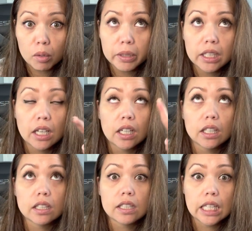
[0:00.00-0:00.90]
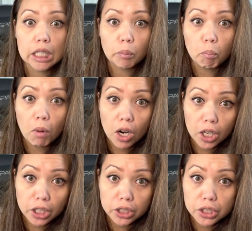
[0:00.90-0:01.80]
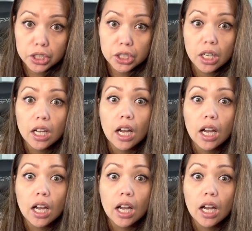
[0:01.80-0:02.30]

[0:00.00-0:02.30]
because in March,